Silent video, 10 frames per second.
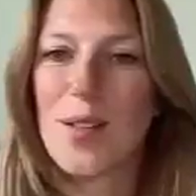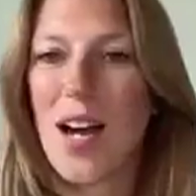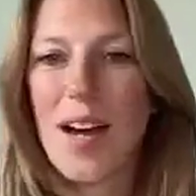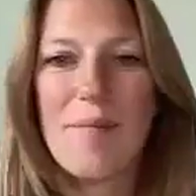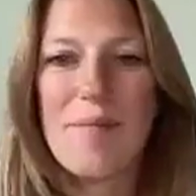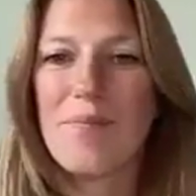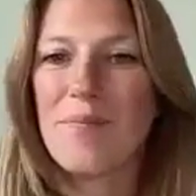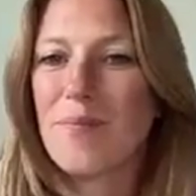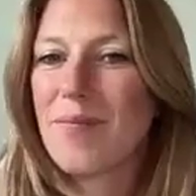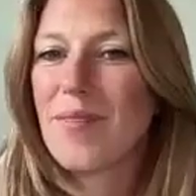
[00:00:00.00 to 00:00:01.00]
not.
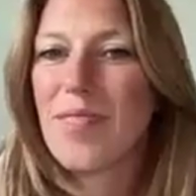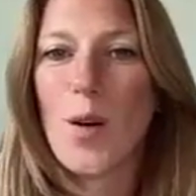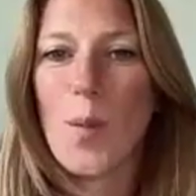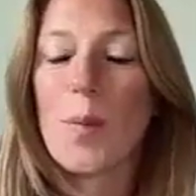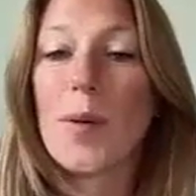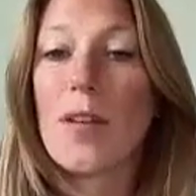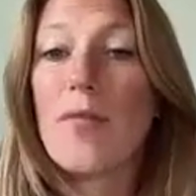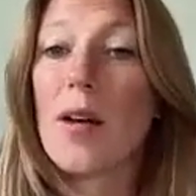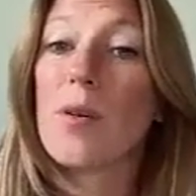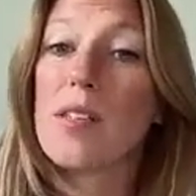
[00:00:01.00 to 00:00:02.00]
Nope. But if
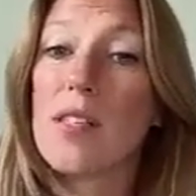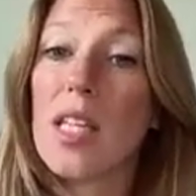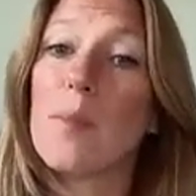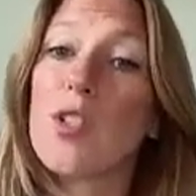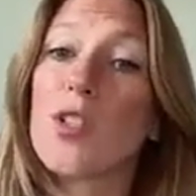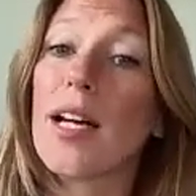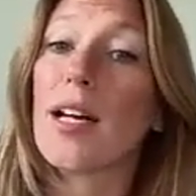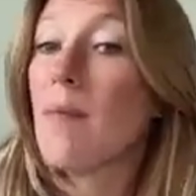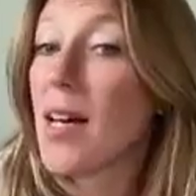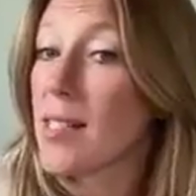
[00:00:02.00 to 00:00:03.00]
I were to send them a
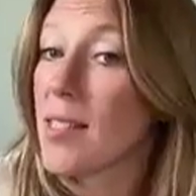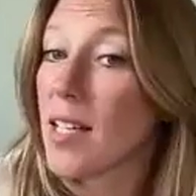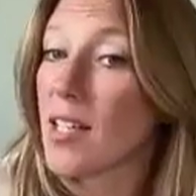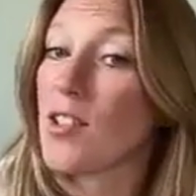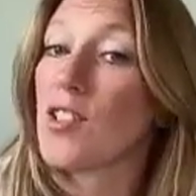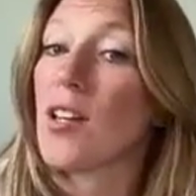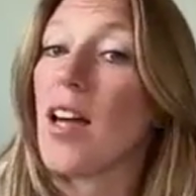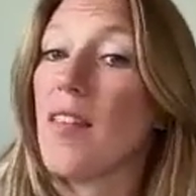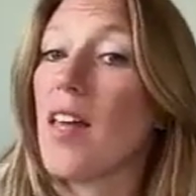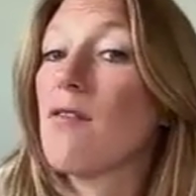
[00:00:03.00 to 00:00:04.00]
direct message
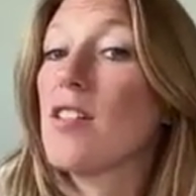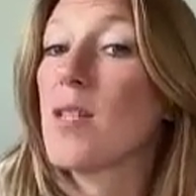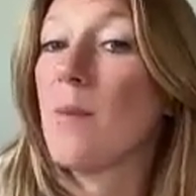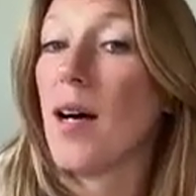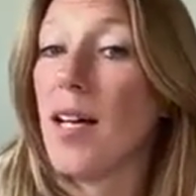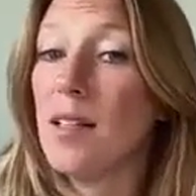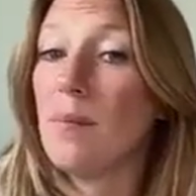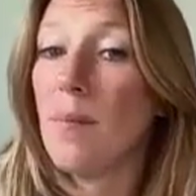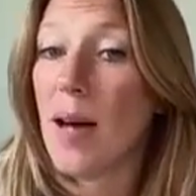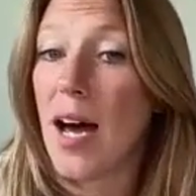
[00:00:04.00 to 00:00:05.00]
and they
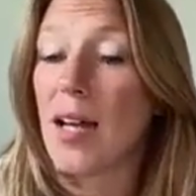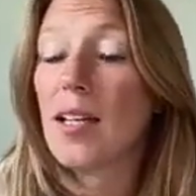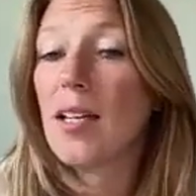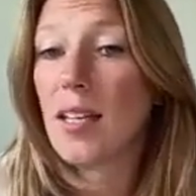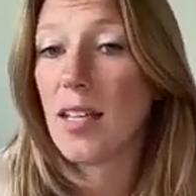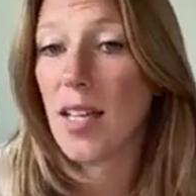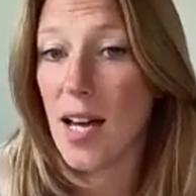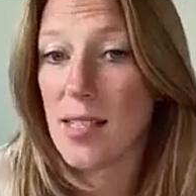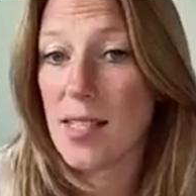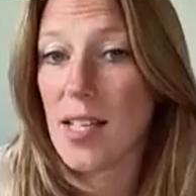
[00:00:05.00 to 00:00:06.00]
responded back,
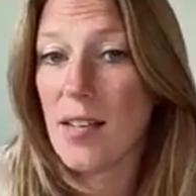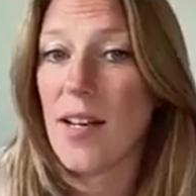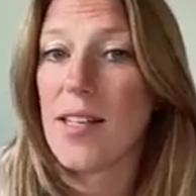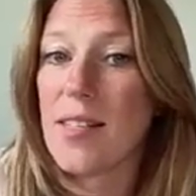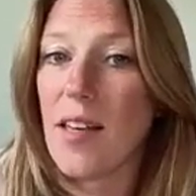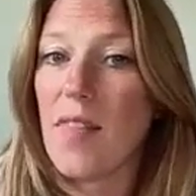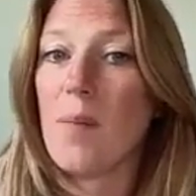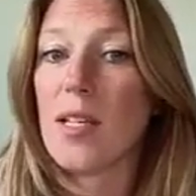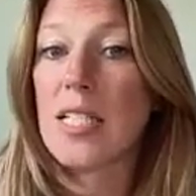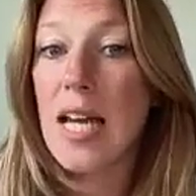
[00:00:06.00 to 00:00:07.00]
yes. If I send
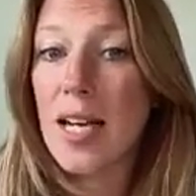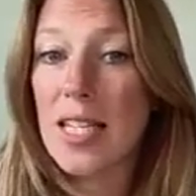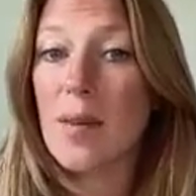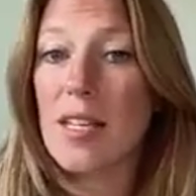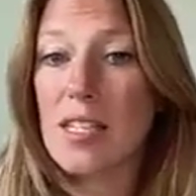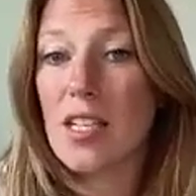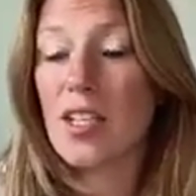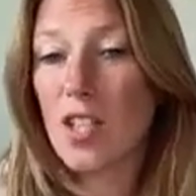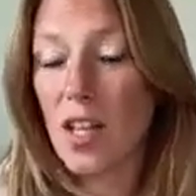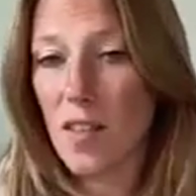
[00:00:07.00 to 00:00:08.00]
them a text
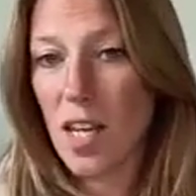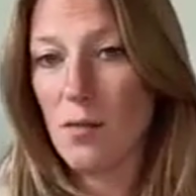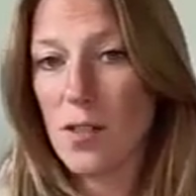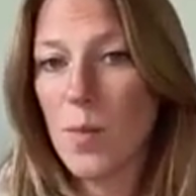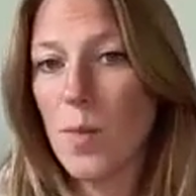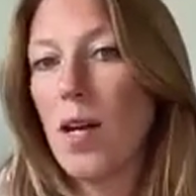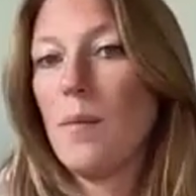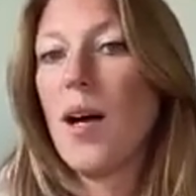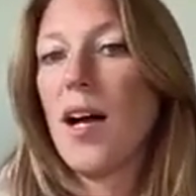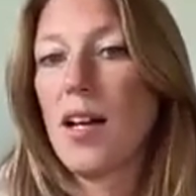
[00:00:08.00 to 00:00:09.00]
message and they
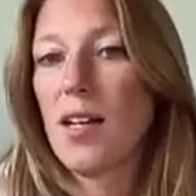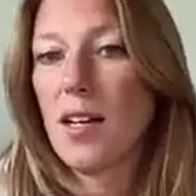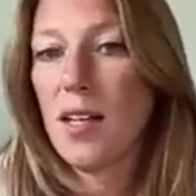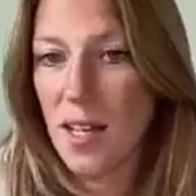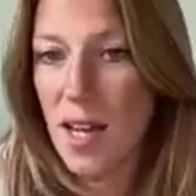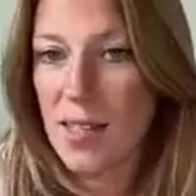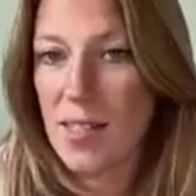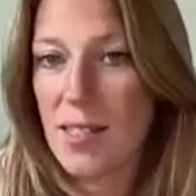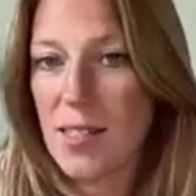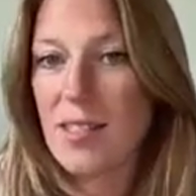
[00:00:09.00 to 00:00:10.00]
respond back,
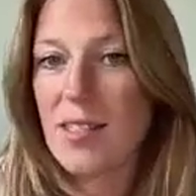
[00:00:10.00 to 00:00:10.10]
yes.